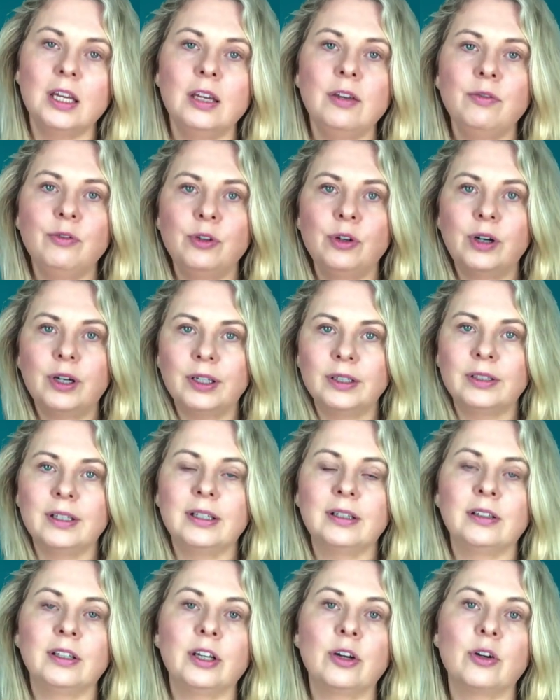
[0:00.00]
if you are
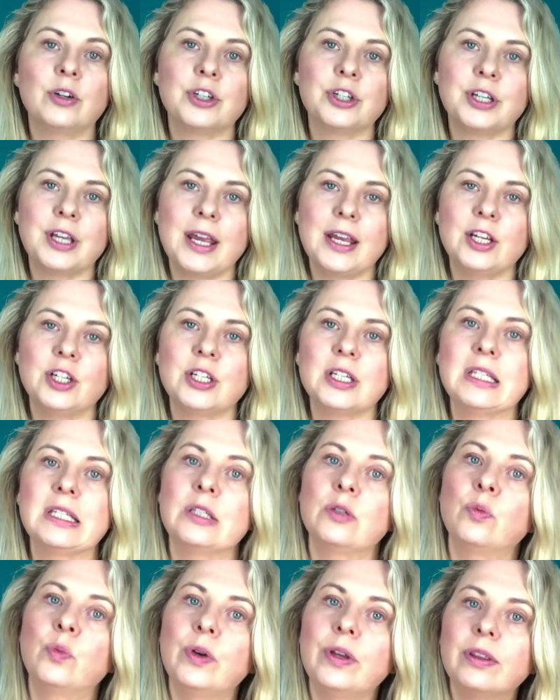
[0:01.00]
in
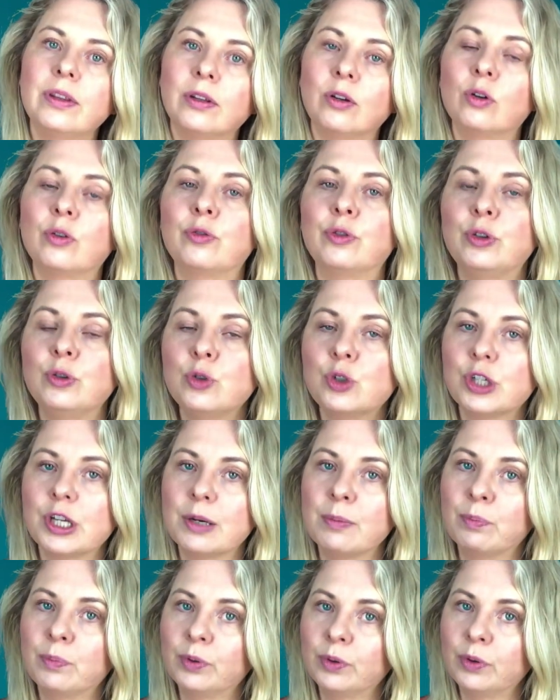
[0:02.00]
negotiations with your future
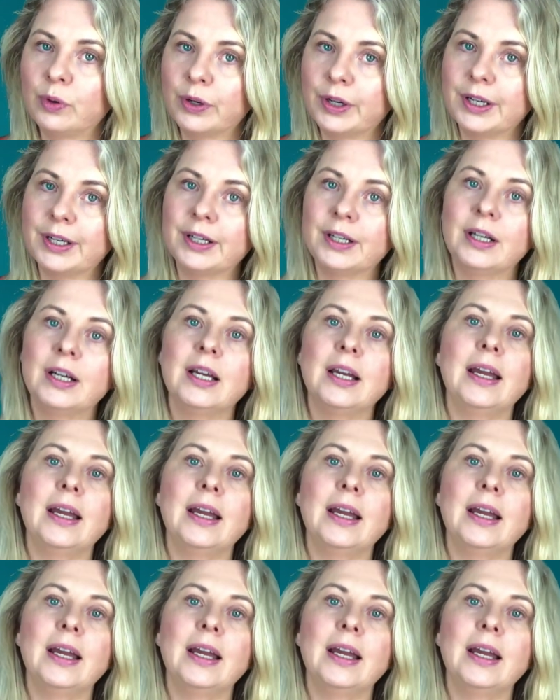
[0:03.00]
employer